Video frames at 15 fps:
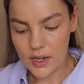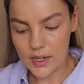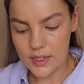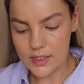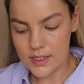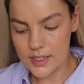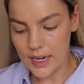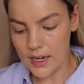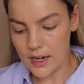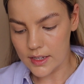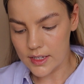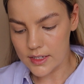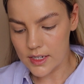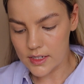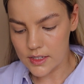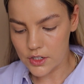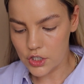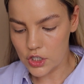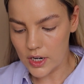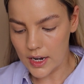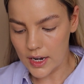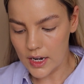Concealer. This is the
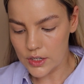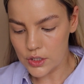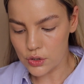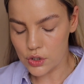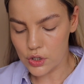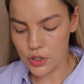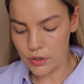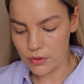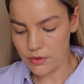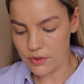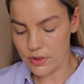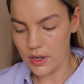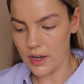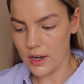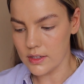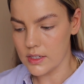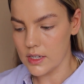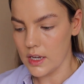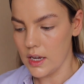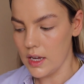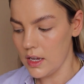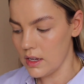shade
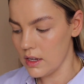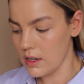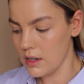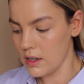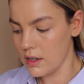230.